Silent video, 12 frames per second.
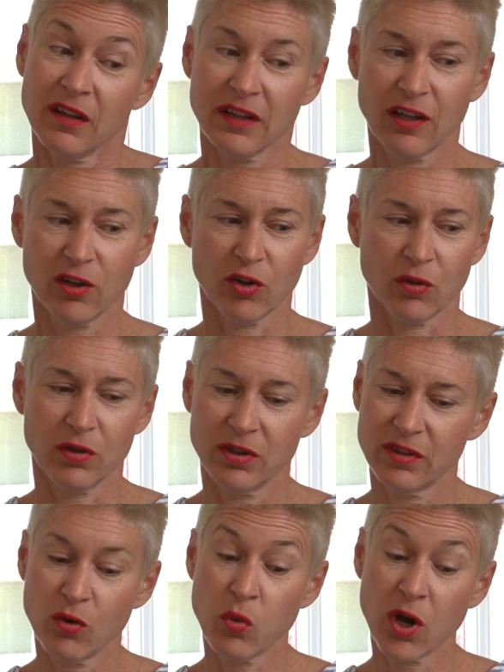
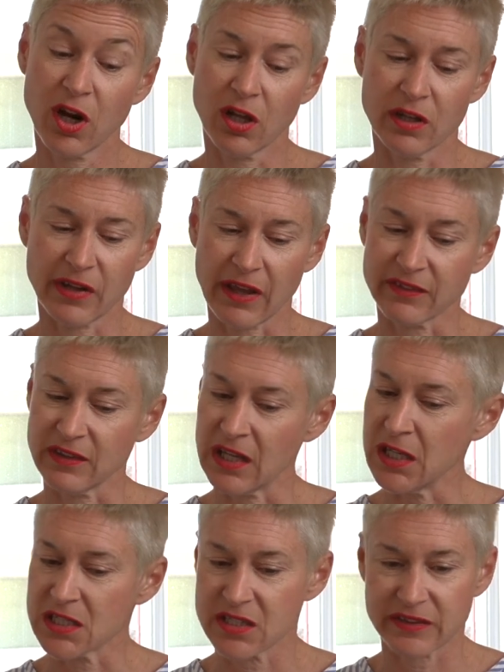the world has
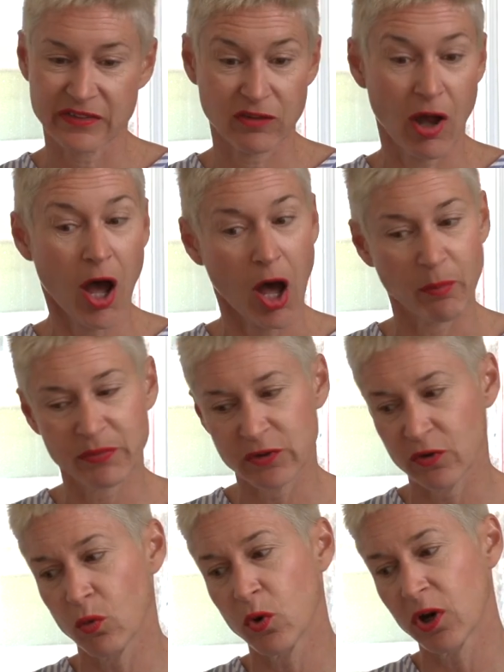needed to stop.
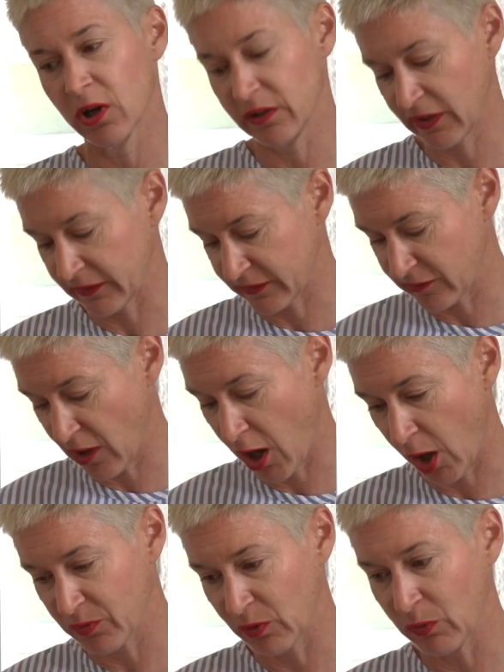So the world has
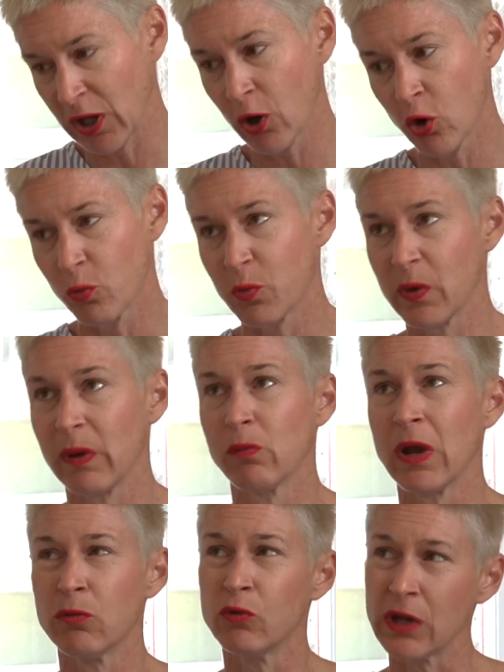stopped, and we hope
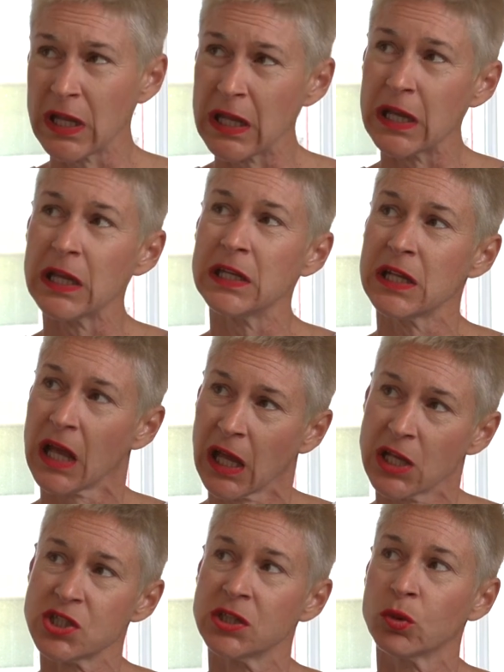we
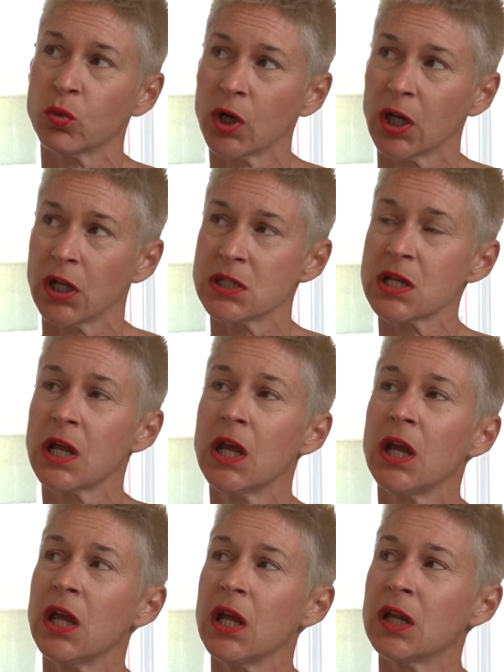re-engage in the world
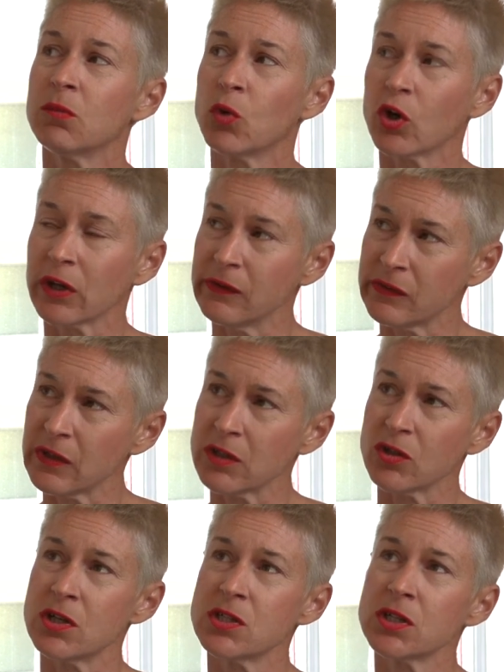in a more
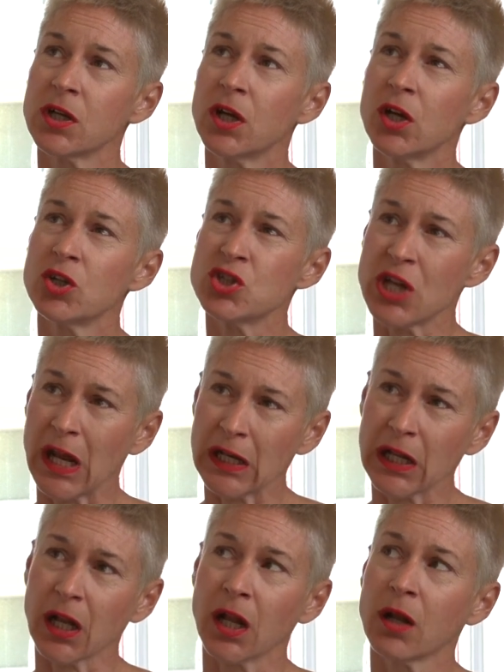considered,
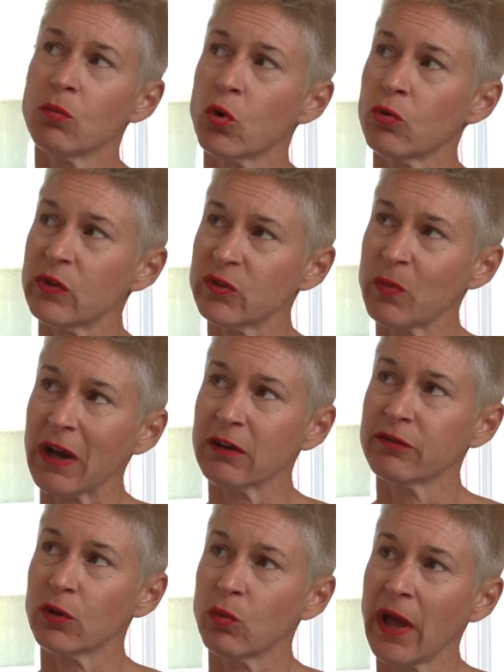gentle, more
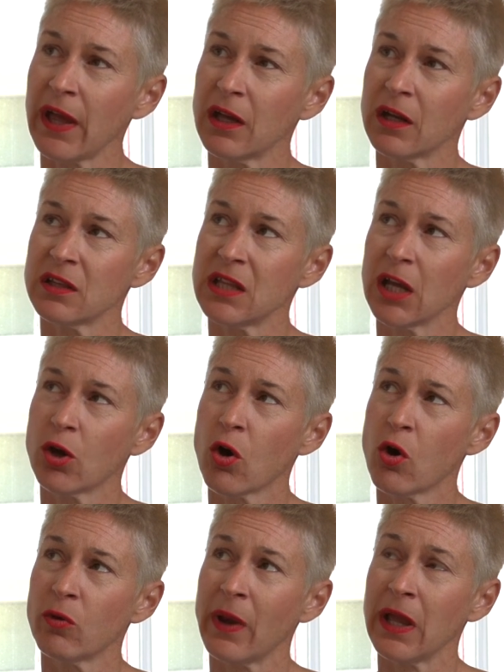respectful way. And I think
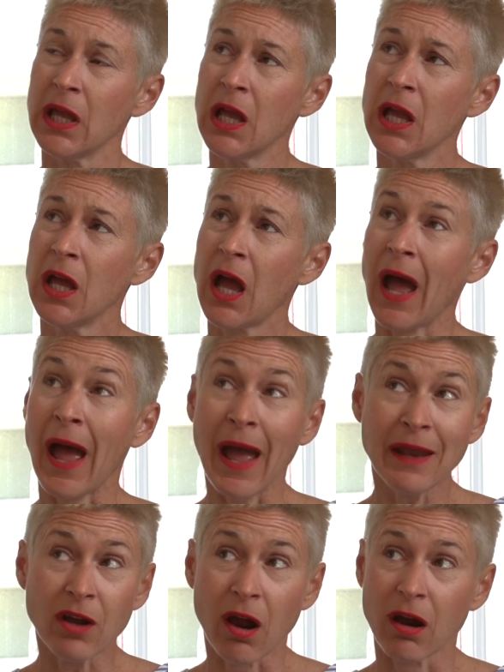Galway
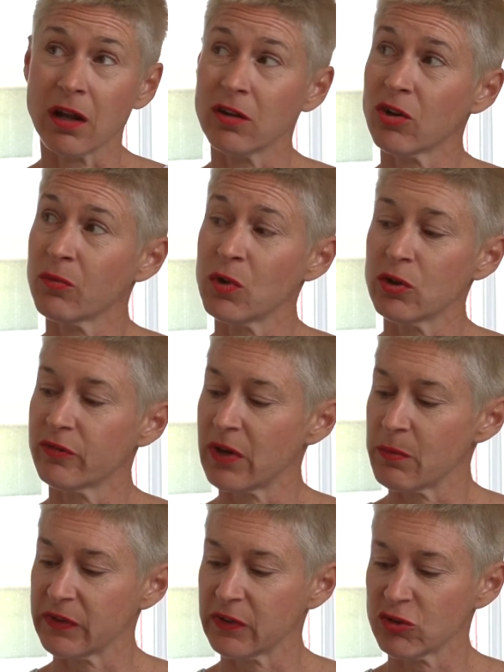and Ireland are
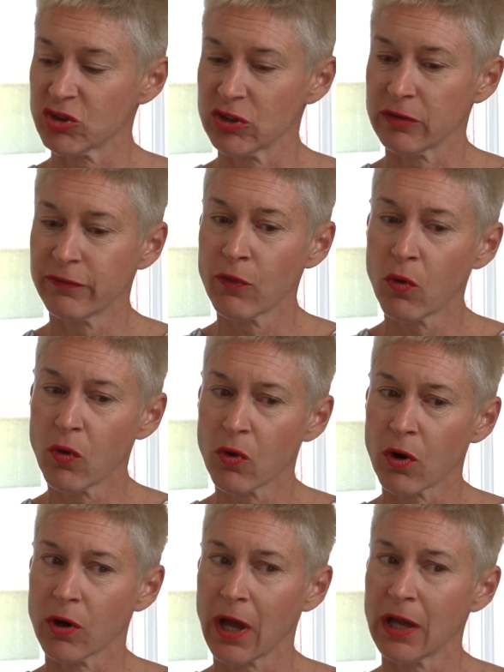beautifully positioned
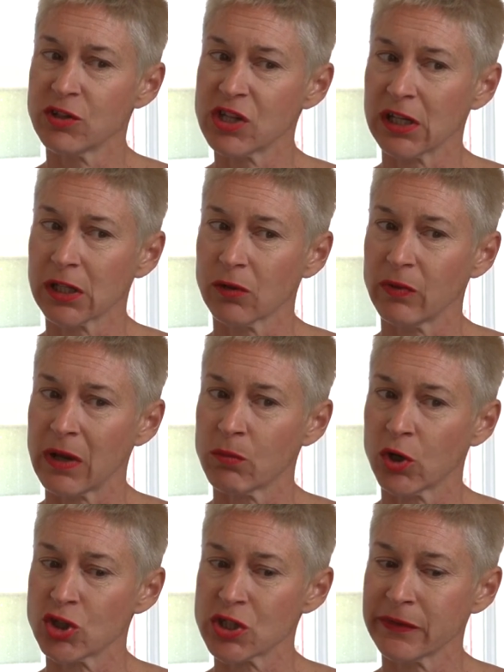for a gentle
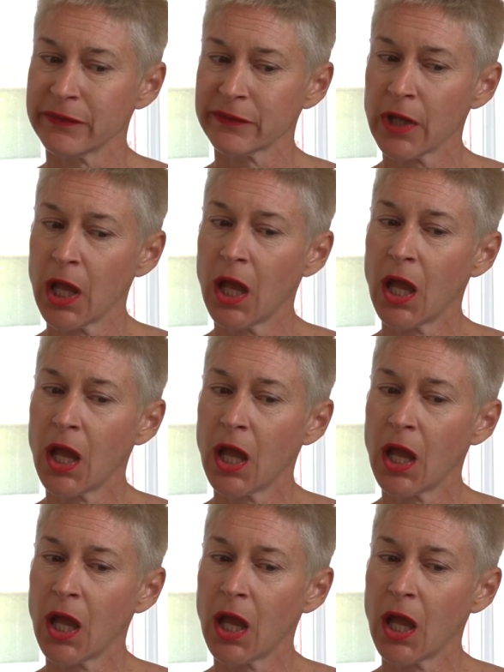re-emergence,